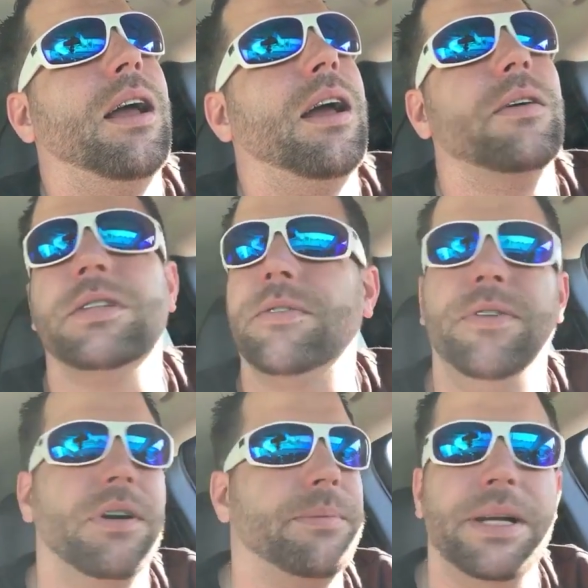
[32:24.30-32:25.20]
I was like,
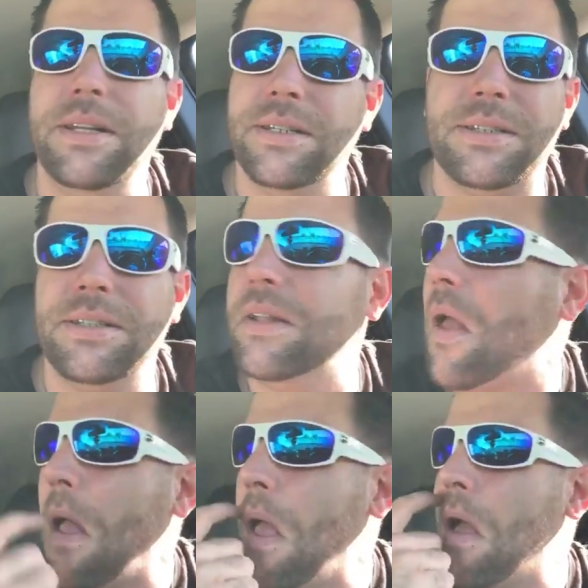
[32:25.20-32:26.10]
fuck, man,
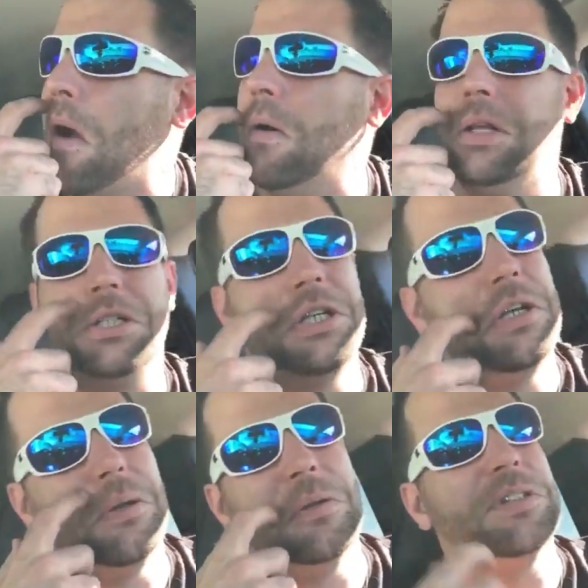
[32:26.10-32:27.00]
holy
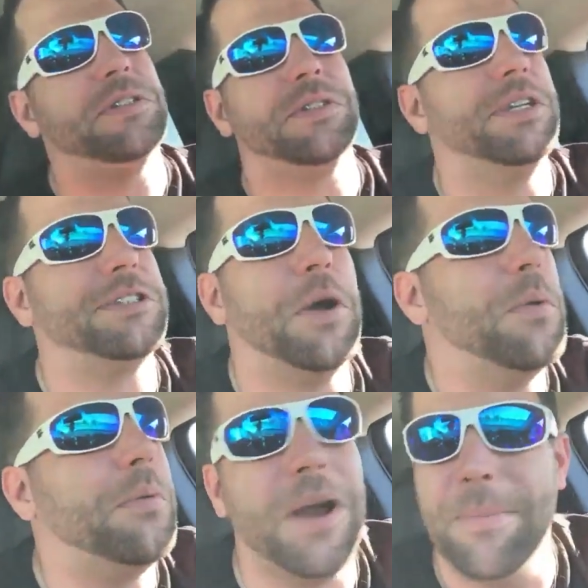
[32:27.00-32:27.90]
shit, dude, it's
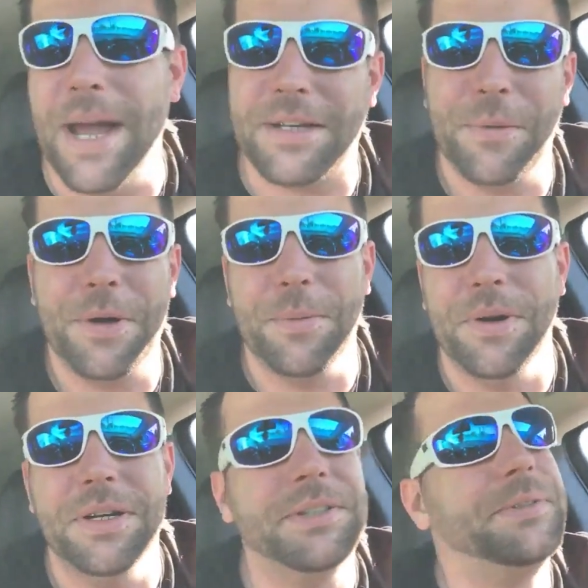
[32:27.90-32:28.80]
going right back to what it
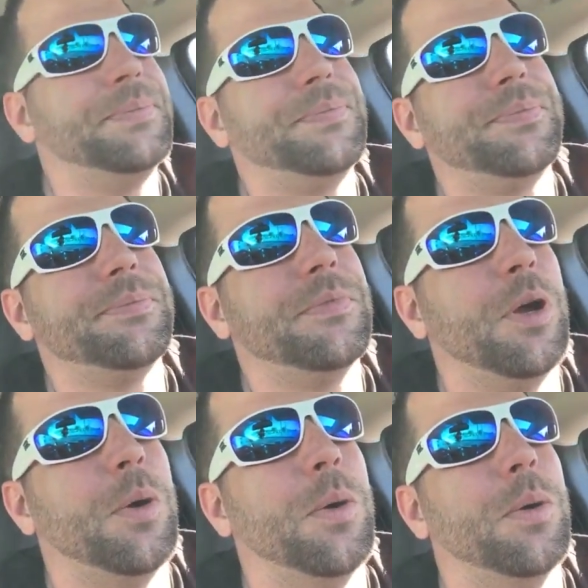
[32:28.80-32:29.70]
was.
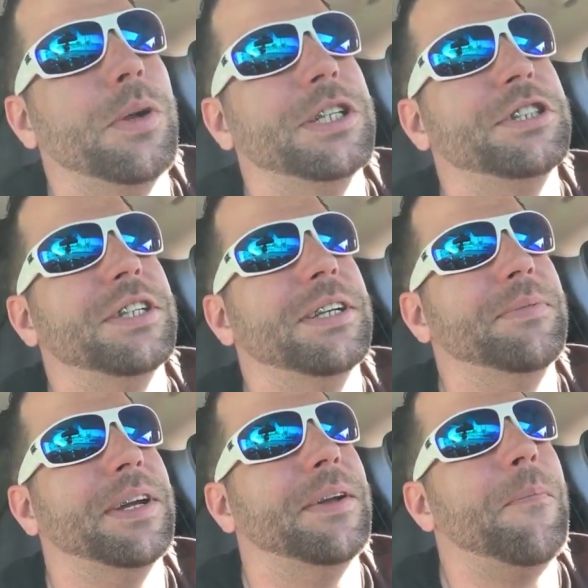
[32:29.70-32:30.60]
Holy shit,
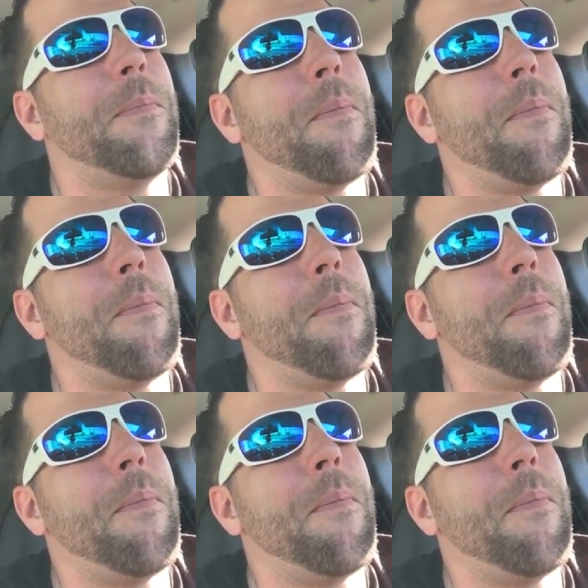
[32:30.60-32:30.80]
man.